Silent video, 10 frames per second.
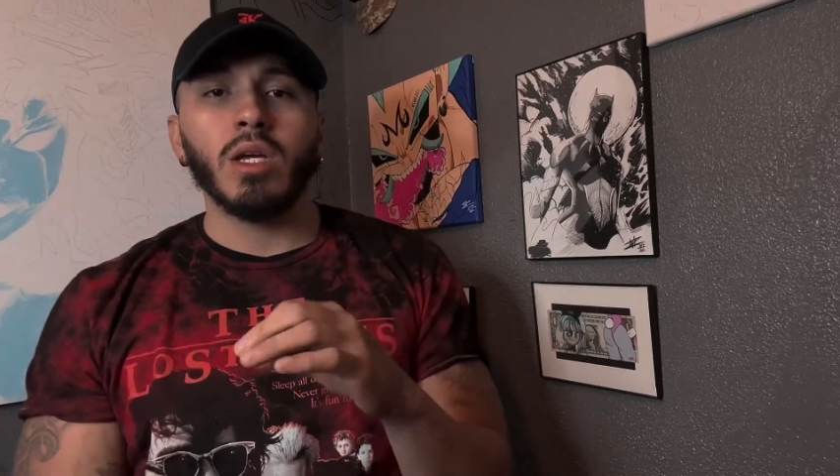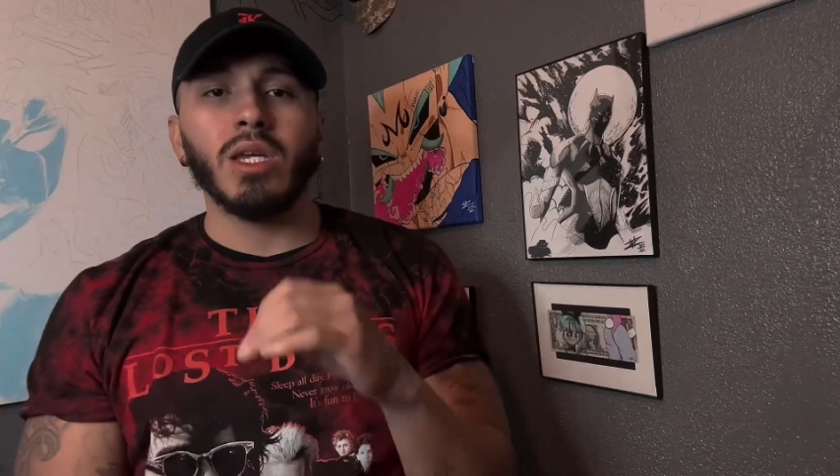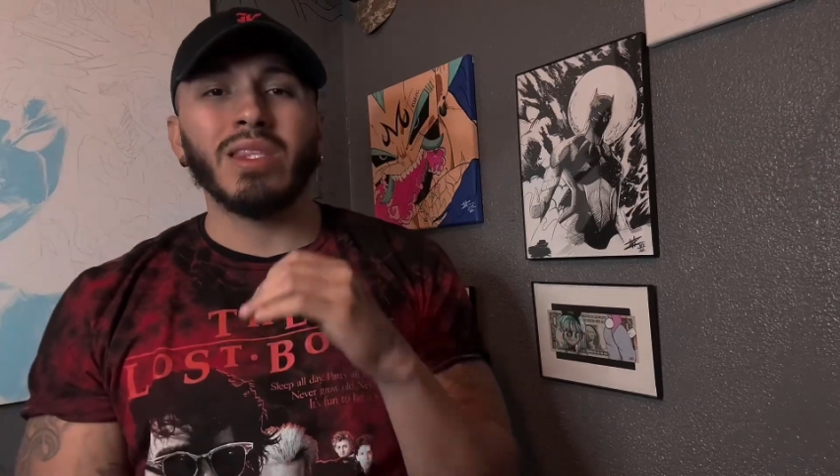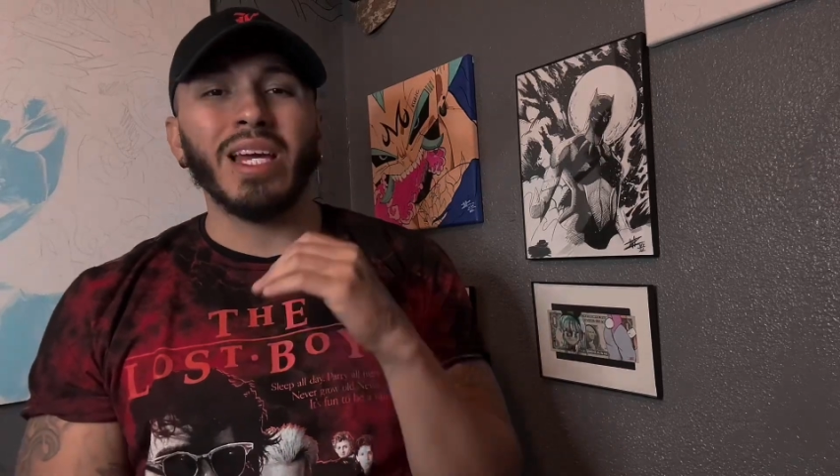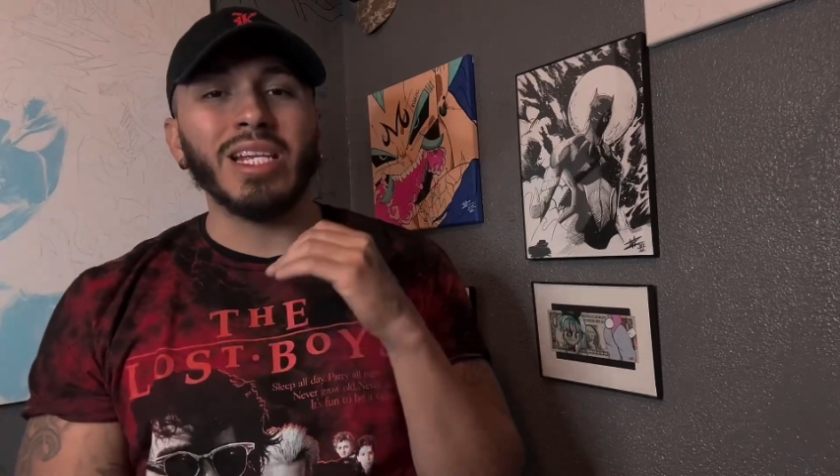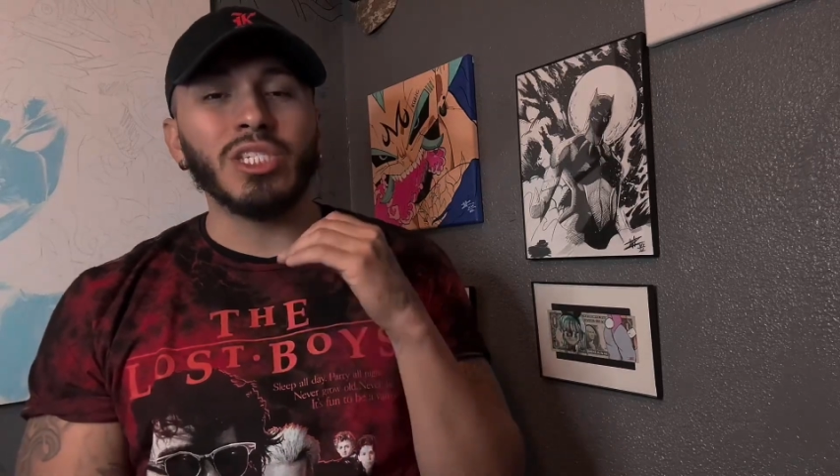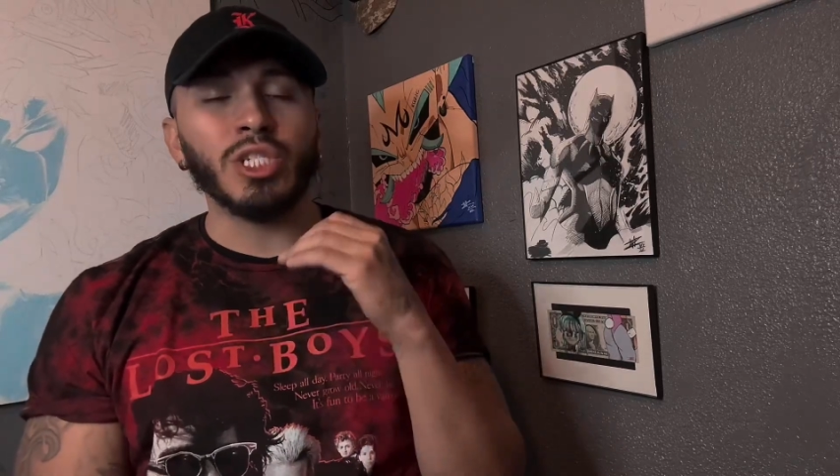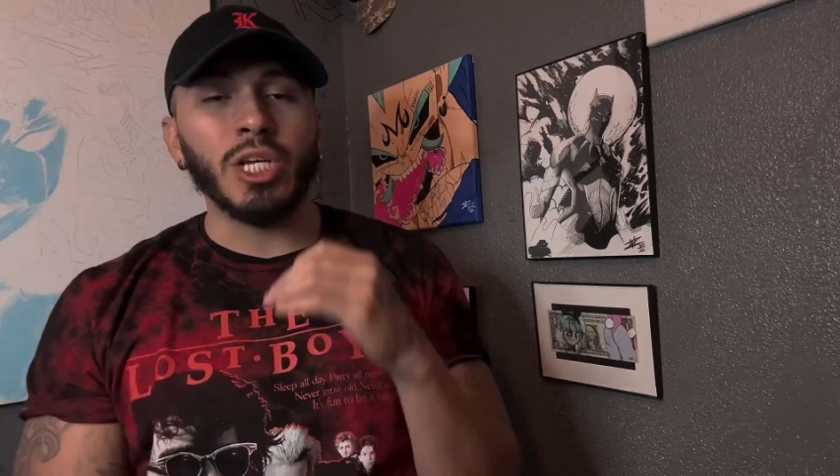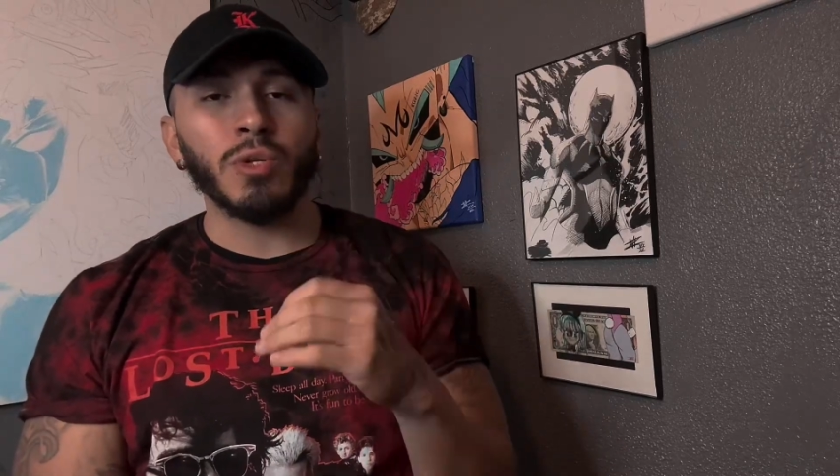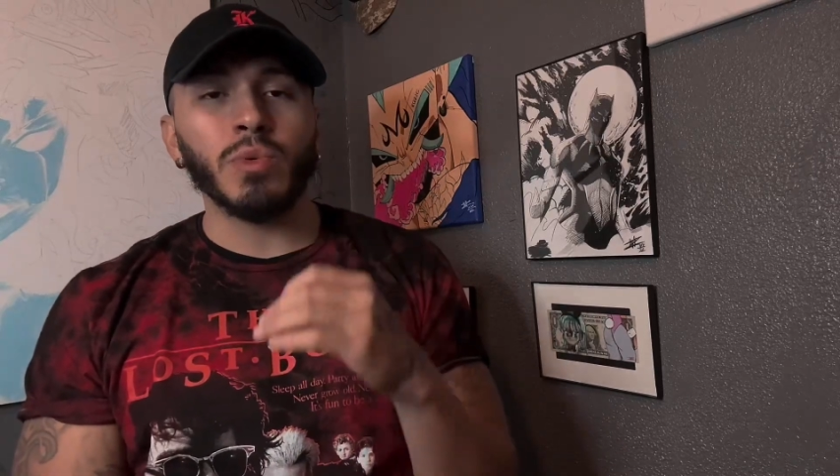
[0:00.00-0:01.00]
and that is
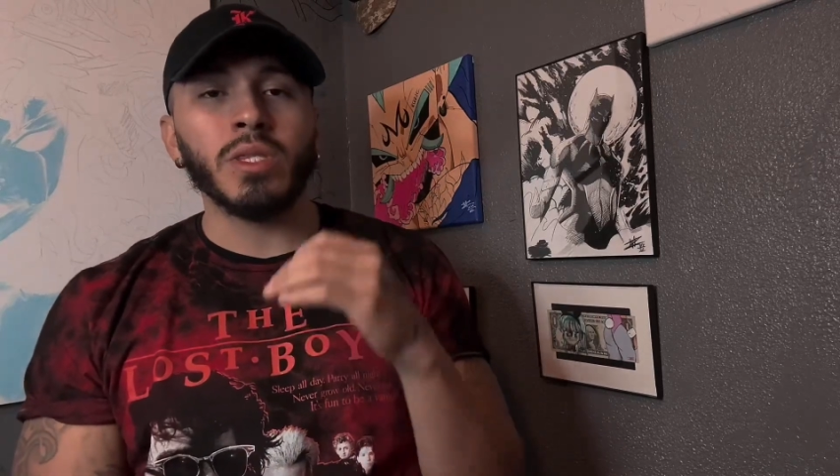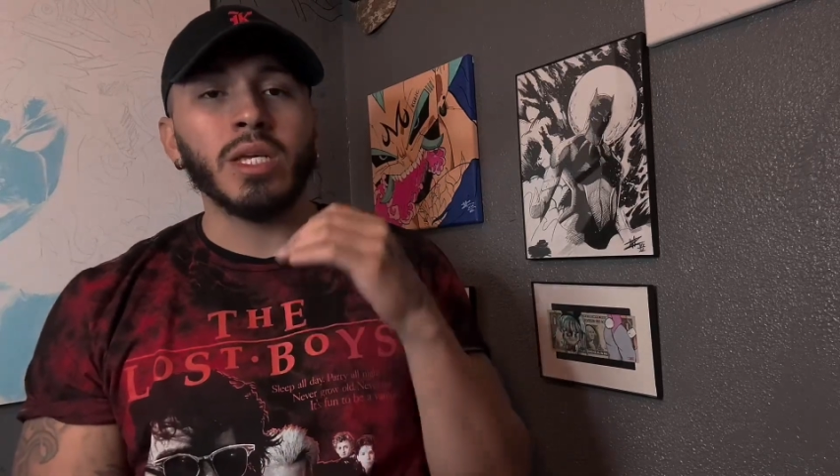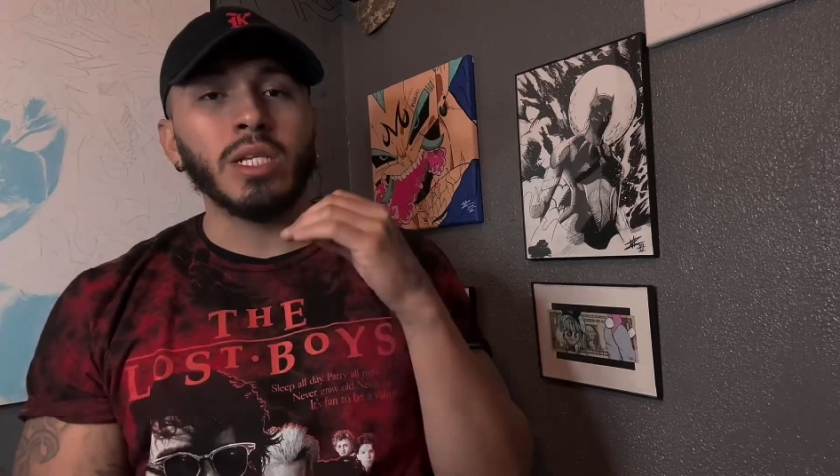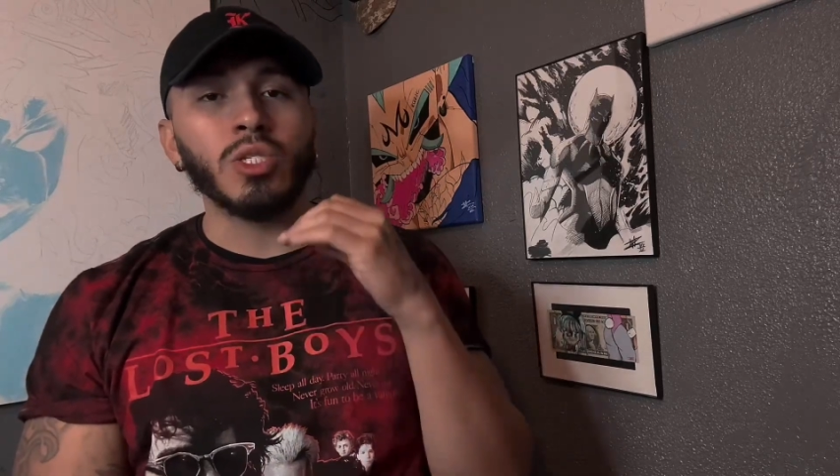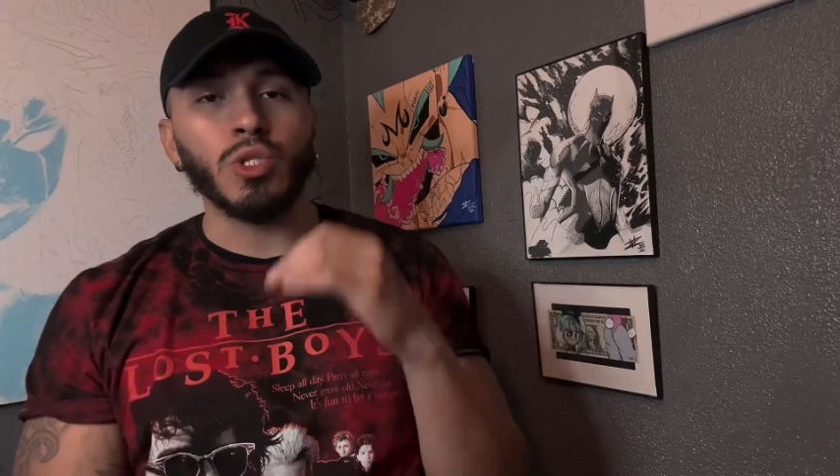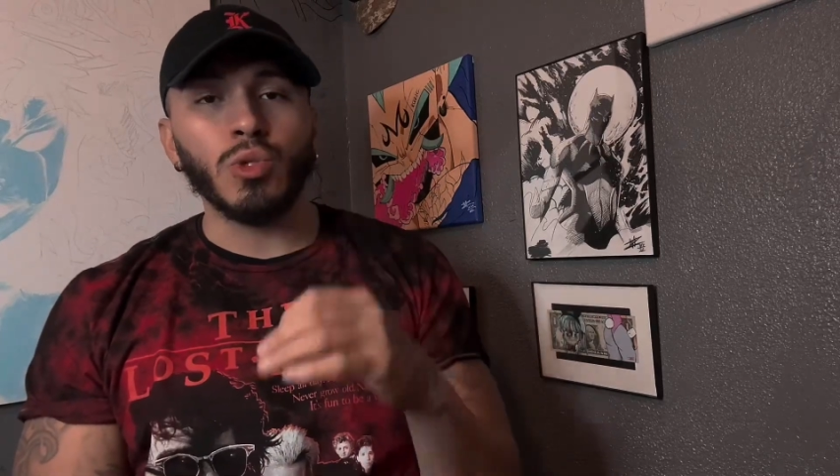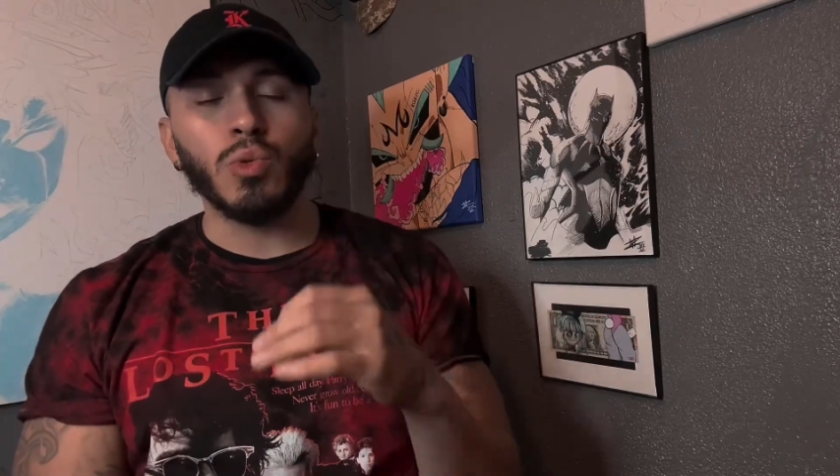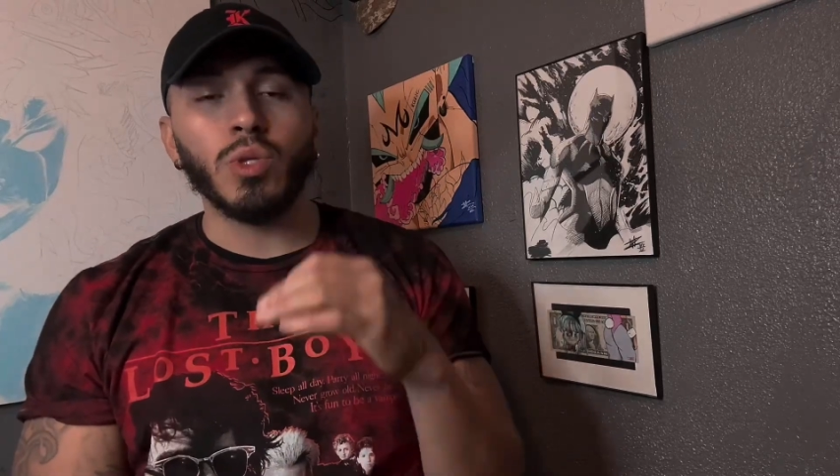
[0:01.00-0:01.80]
genuine, that is you,